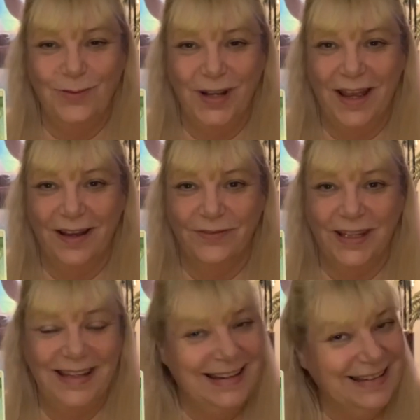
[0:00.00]
We have
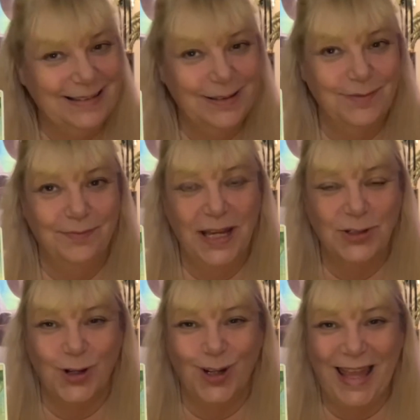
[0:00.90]
the
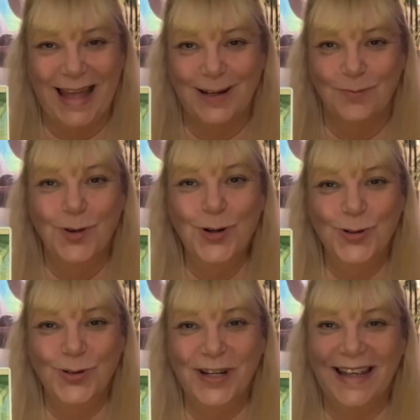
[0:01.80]
Major Arcana
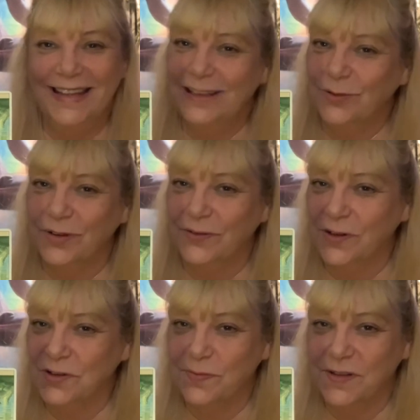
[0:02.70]
Moon in the
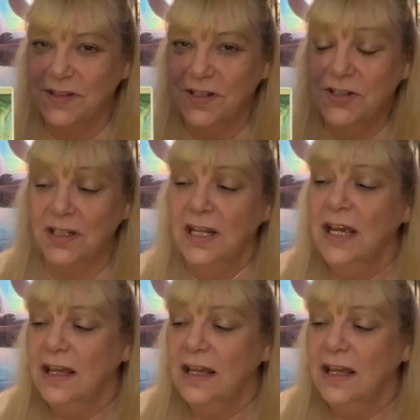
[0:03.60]
reverse position.